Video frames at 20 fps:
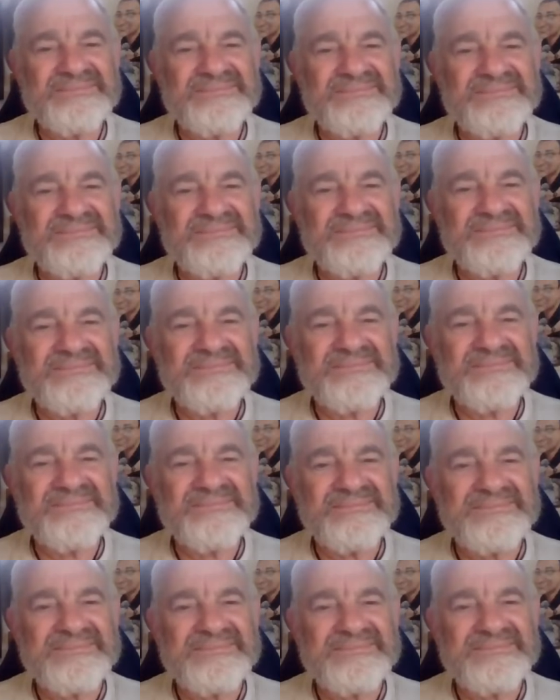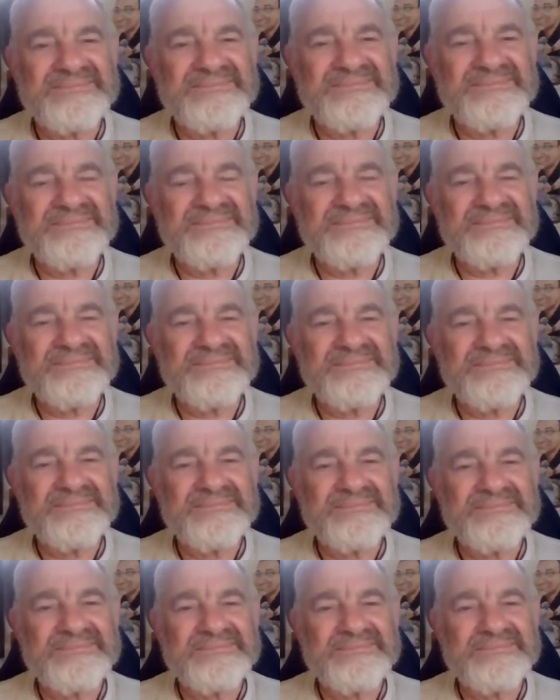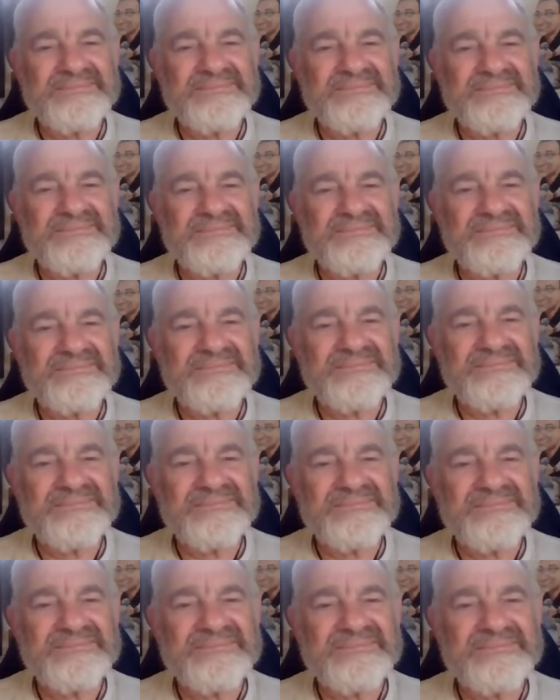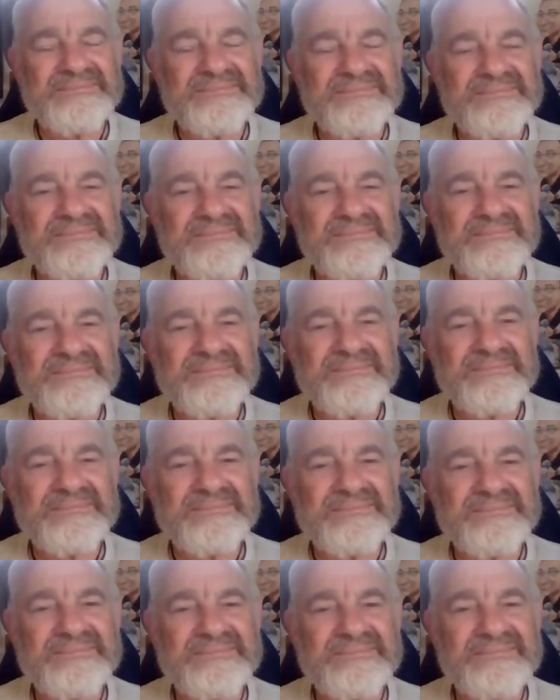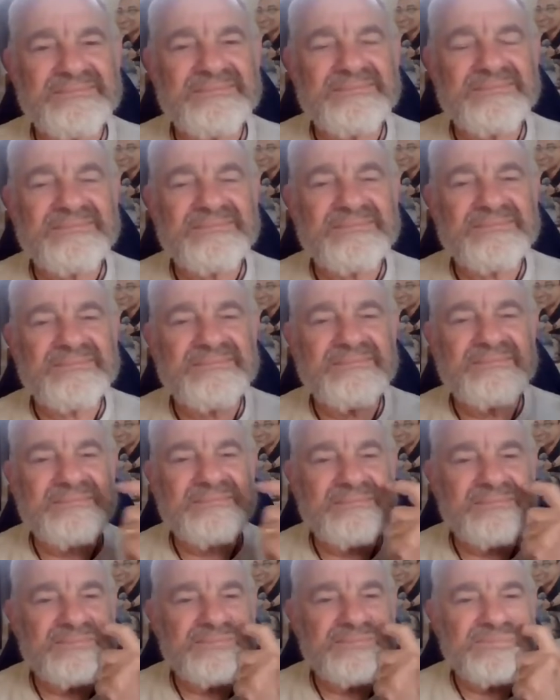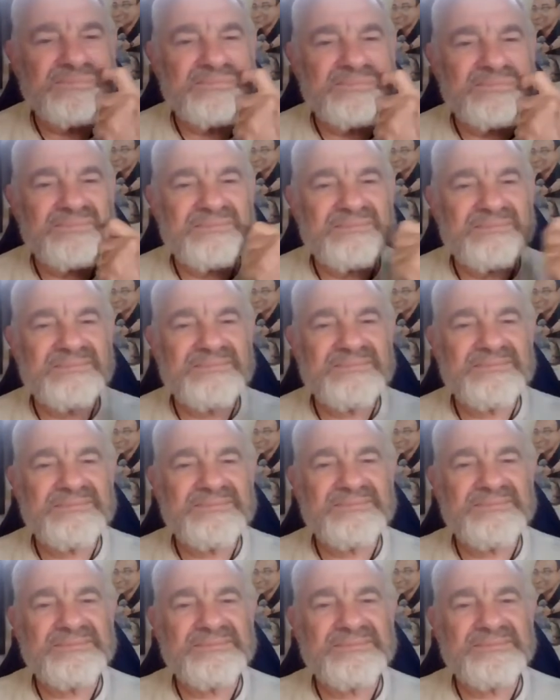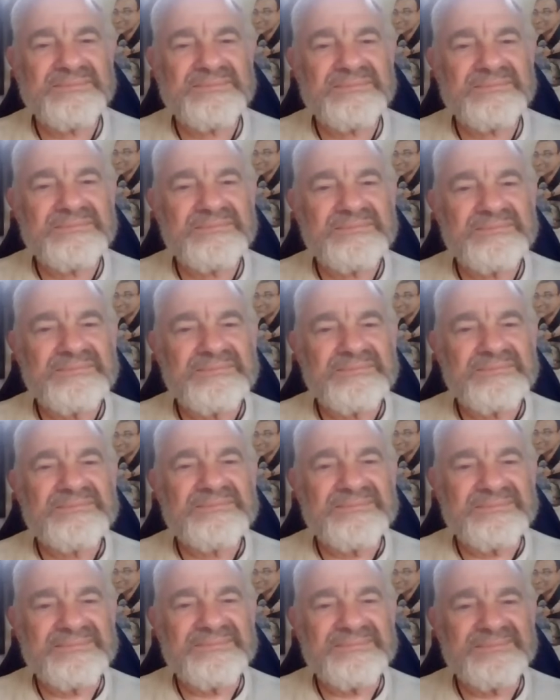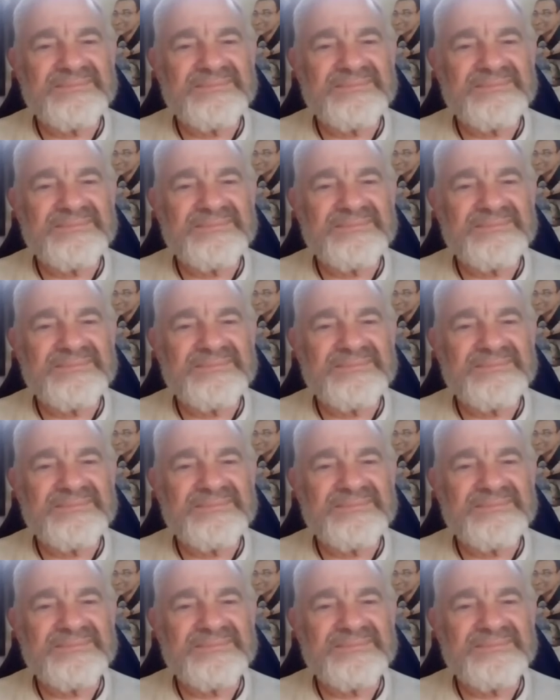[no speech]